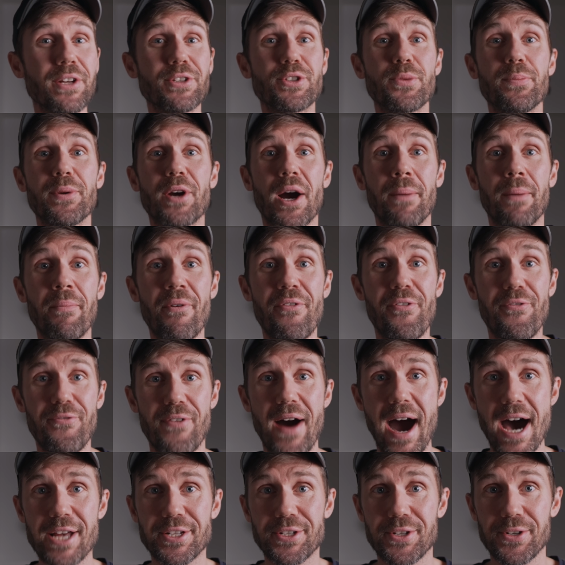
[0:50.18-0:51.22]
is to become a
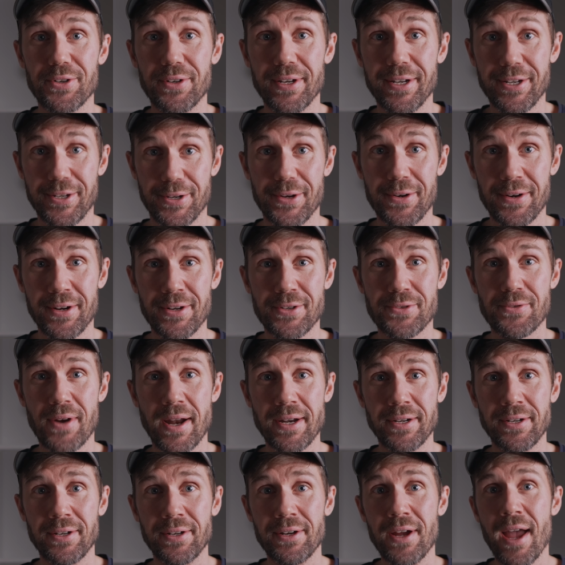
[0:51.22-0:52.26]
faster endurance
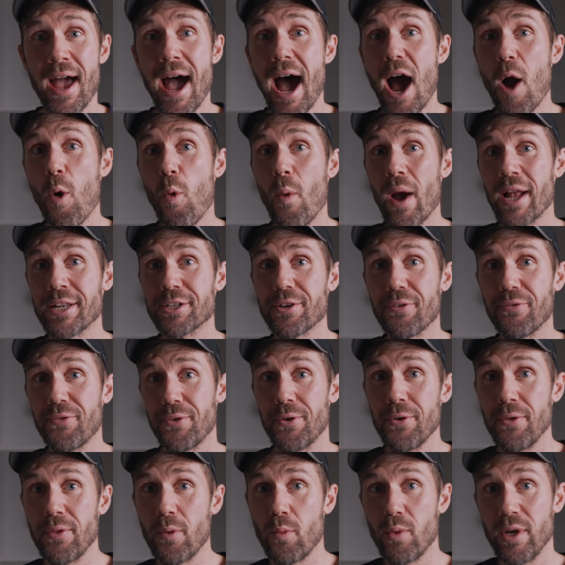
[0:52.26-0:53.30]
runner, I went
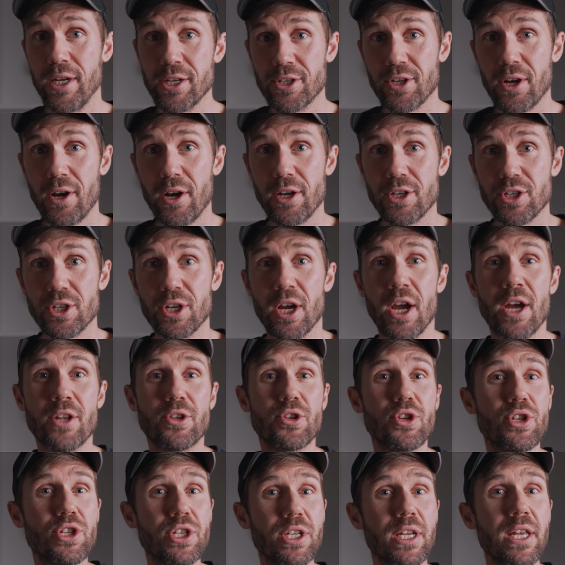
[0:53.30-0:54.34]
through the research to
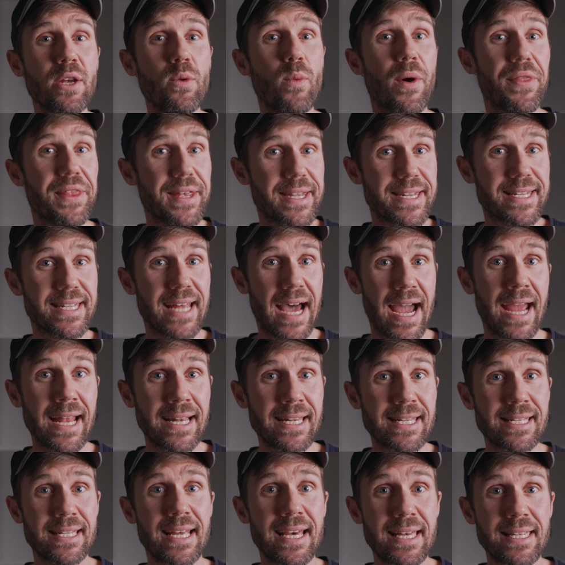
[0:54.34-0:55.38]
see what the
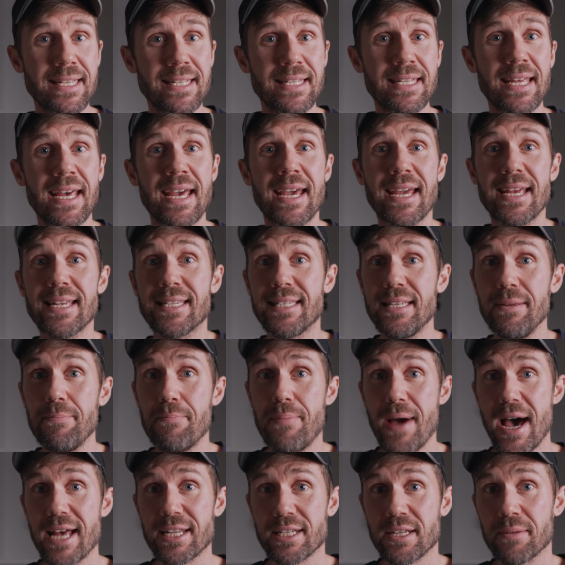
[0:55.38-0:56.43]
science says is the
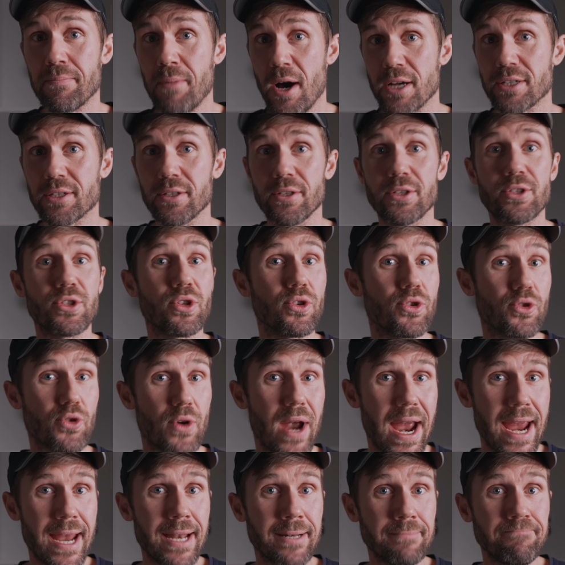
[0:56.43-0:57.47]
best muscles to
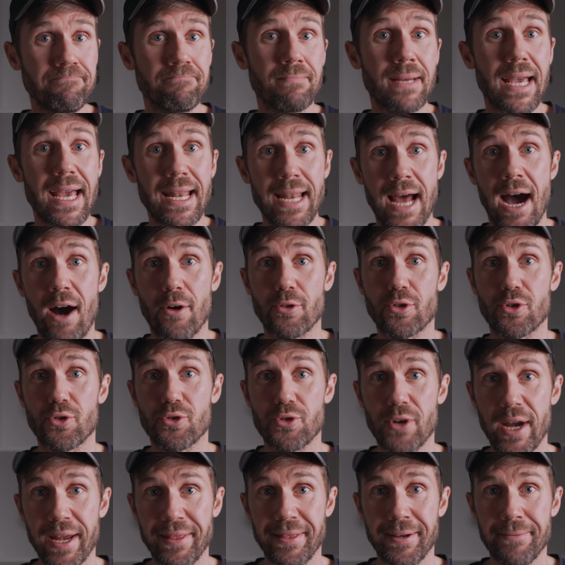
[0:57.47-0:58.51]
train and how to
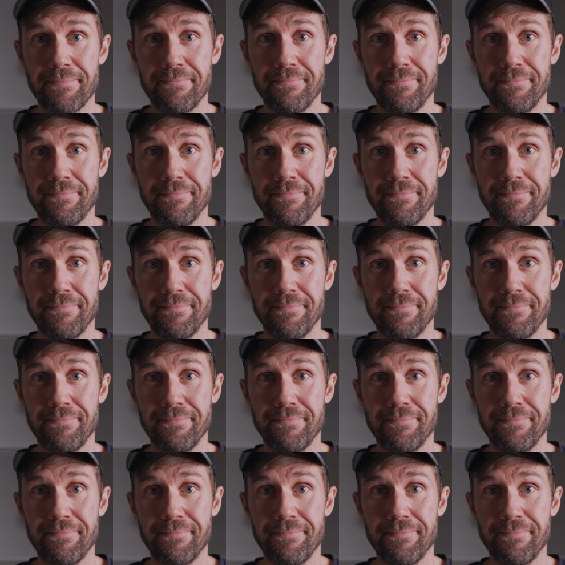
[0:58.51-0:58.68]
train them.